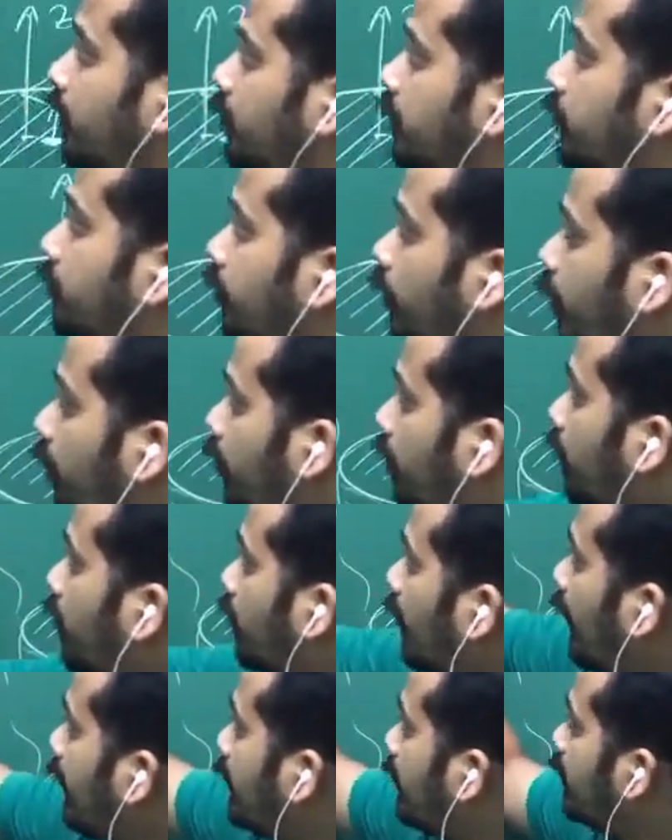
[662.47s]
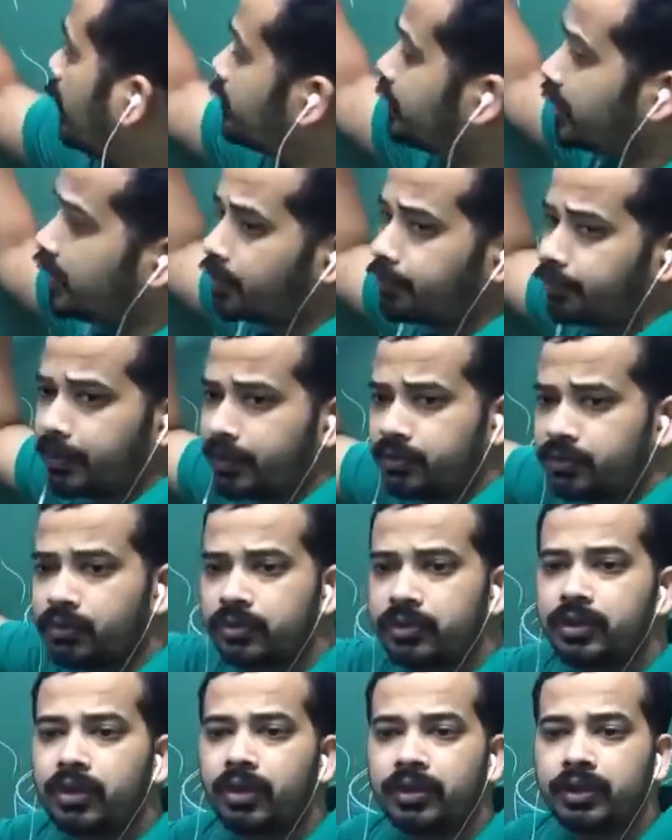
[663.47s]
So right hand side depends
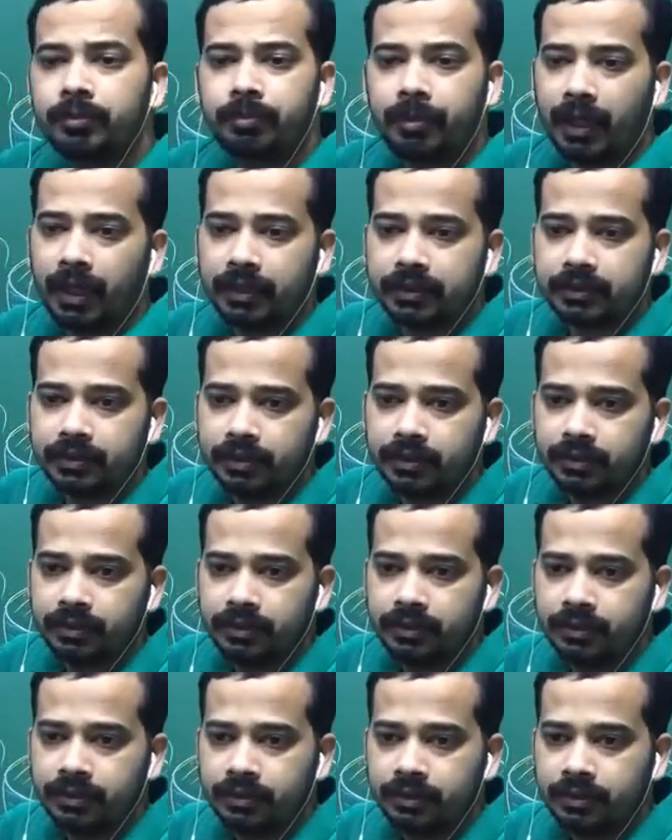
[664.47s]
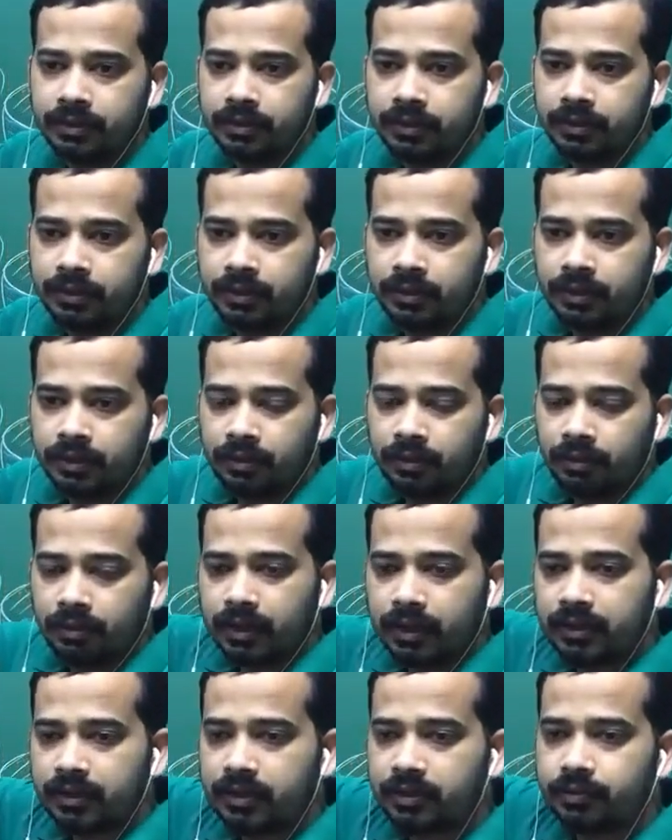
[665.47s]
only on the path.
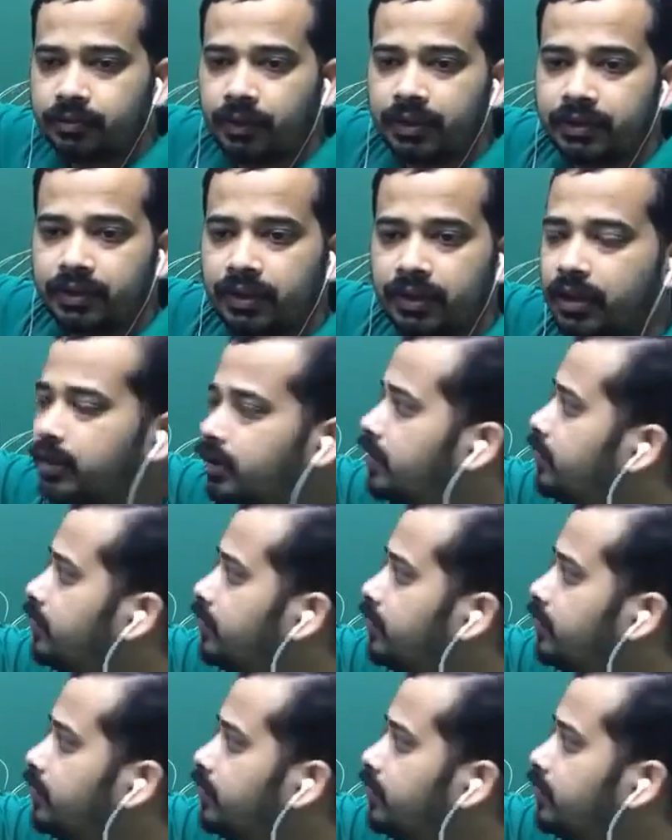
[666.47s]
Okay, that's why there are